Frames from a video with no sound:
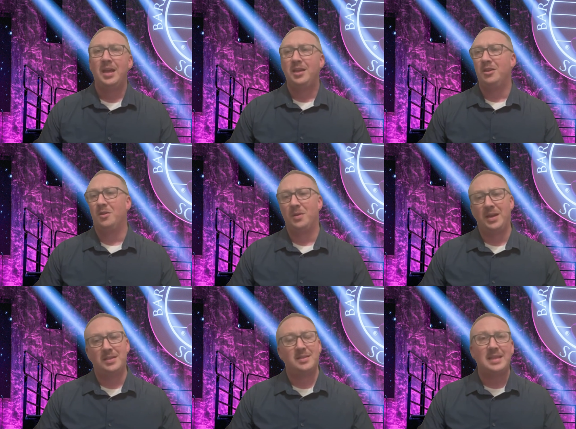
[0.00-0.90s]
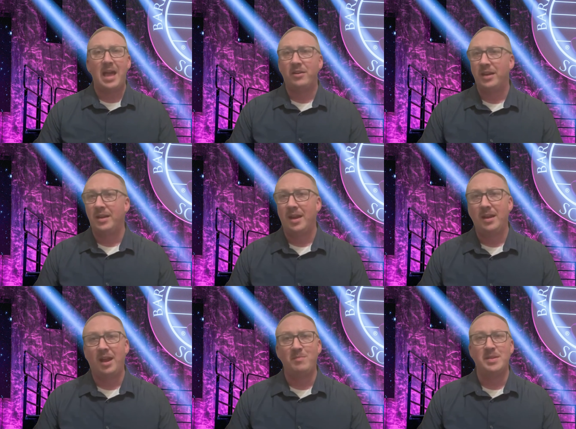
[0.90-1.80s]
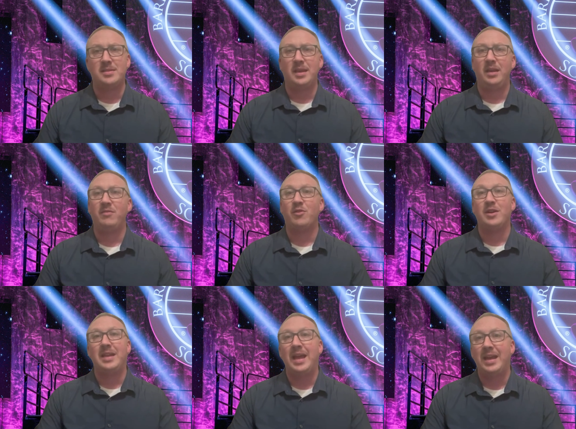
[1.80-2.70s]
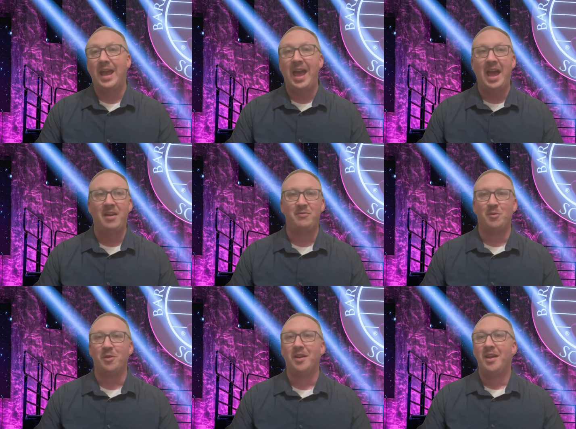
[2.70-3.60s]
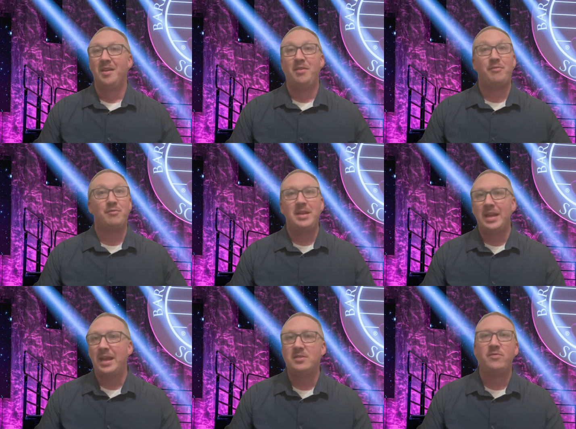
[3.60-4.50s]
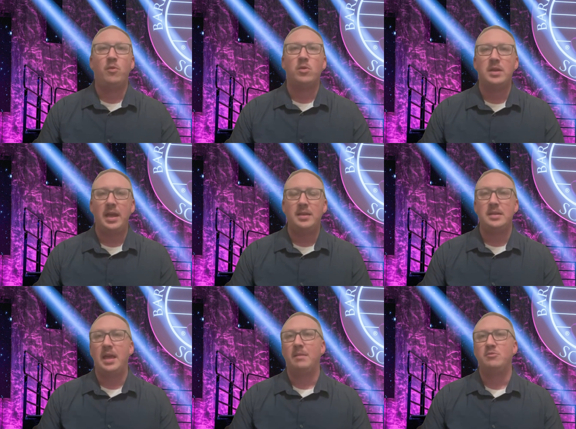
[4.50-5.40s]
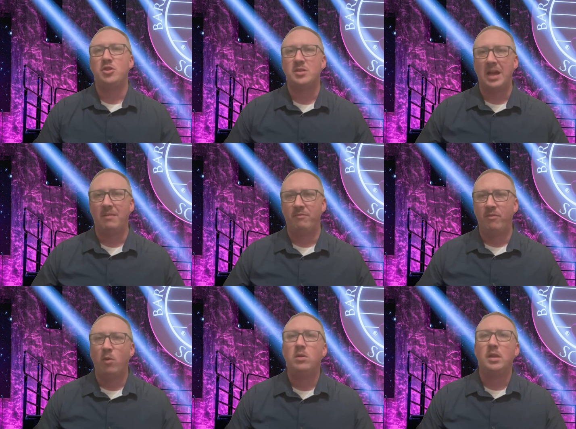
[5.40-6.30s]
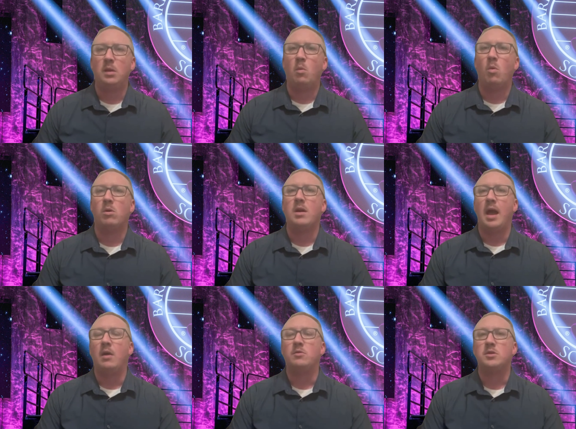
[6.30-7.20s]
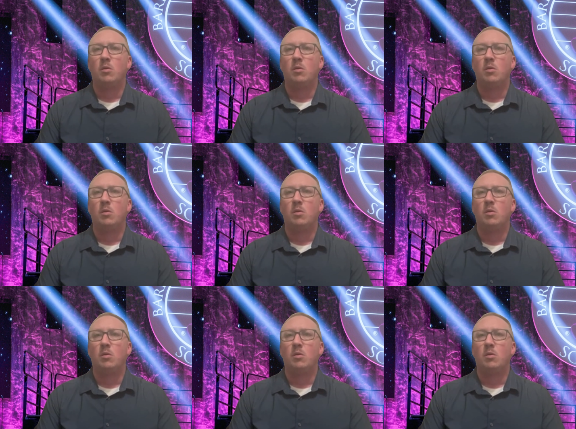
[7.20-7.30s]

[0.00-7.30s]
you know, it's Saturday night, I've been singing for a day and a half or 3 days, 4 days, and I'm vocally worn out.